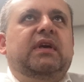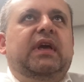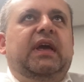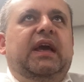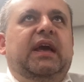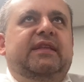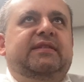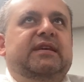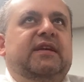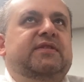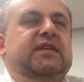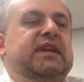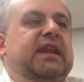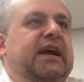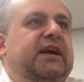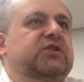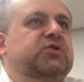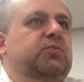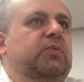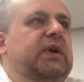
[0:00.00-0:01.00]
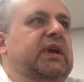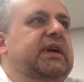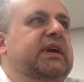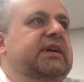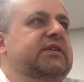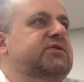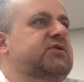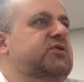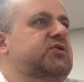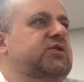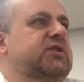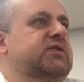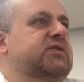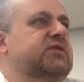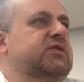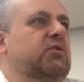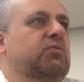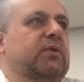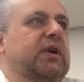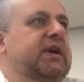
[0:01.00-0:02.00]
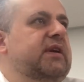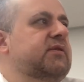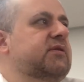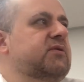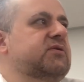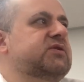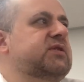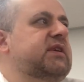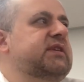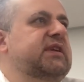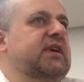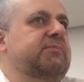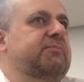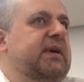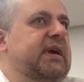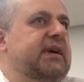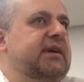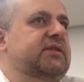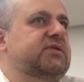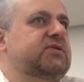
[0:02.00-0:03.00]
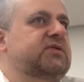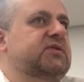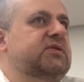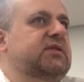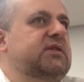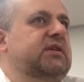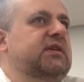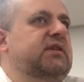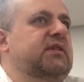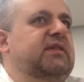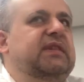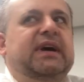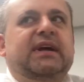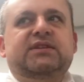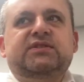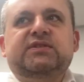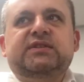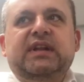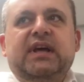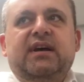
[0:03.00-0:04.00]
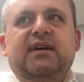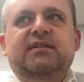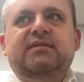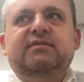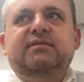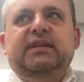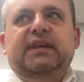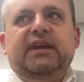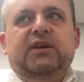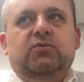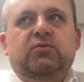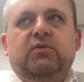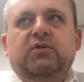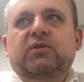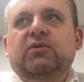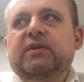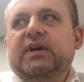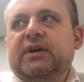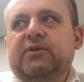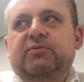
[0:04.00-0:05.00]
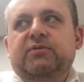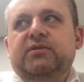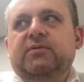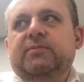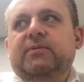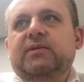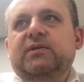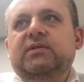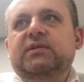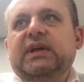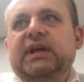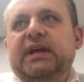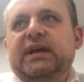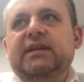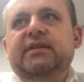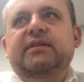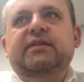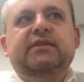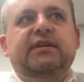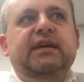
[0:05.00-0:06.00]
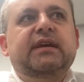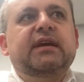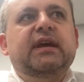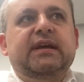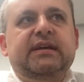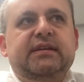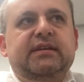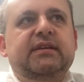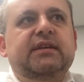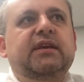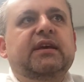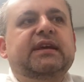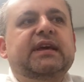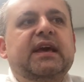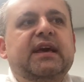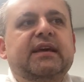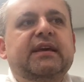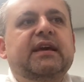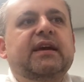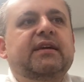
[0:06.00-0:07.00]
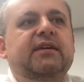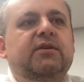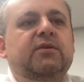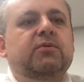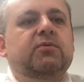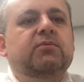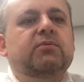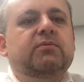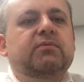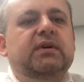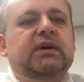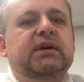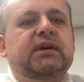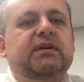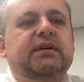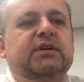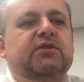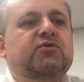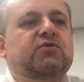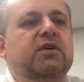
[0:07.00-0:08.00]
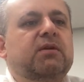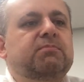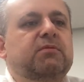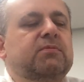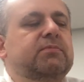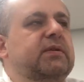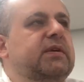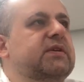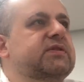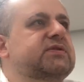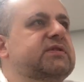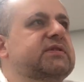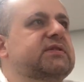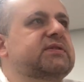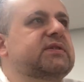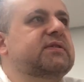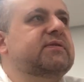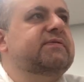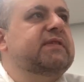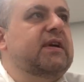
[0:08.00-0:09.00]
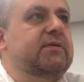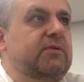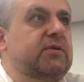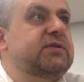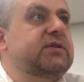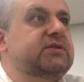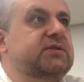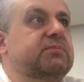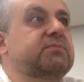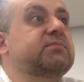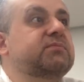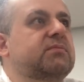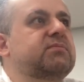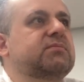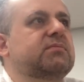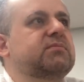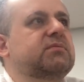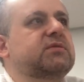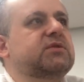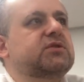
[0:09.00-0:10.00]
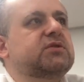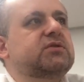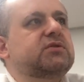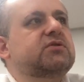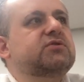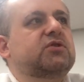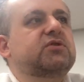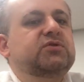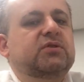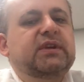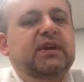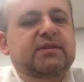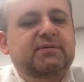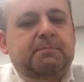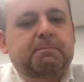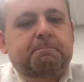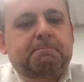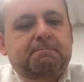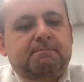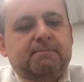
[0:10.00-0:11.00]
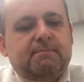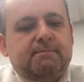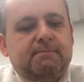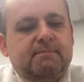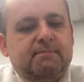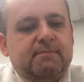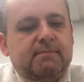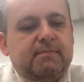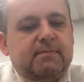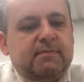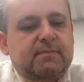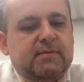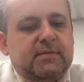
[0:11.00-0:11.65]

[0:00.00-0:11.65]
and then the next week it's just a regular Sunday Mass, that's not equal or equitable, and it, it can get you uh, in trouble because it's a favoritism. Can I ask a question? Yeah. Um,